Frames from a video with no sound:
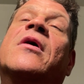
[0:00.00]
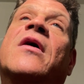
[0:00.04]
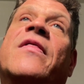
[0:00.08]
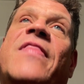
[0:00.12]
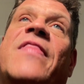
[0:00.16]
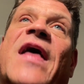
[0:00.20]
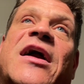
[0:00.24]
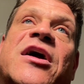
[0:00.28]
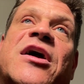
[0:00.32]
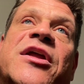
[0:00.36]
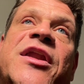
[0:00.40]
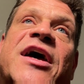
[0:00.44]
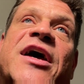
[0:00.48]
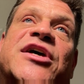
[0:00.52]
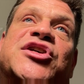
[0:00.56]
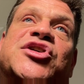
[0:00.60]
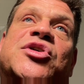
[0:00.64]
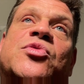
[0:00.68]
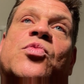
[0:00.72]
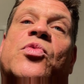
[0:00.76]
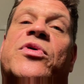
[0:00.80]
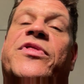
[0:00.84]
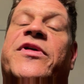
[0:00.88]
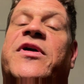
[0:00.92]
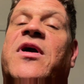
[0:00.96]
that
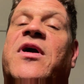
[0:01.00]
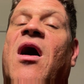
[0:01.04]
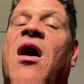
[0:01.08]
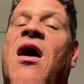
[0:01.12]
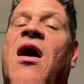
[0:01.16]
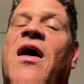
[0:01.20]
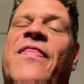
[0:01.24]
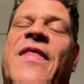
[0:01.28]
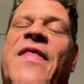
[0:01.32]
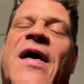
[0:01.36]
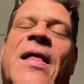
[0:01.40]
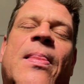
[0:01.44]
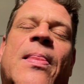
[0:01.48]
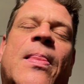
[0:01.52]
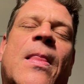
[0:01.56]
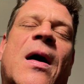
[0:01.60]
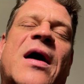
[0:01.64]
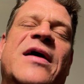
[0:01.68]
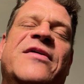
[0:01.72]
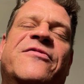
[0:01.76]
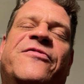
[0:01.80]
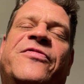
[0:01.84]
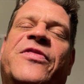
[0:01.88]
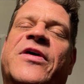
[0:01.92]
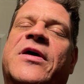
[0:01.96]
connection with God, that
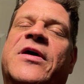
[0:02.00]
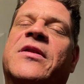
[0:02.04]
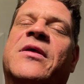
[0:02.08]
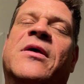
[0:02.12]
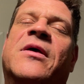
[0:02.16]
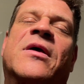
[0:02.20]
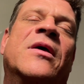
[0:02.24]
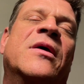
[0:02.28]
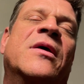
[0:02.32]
life that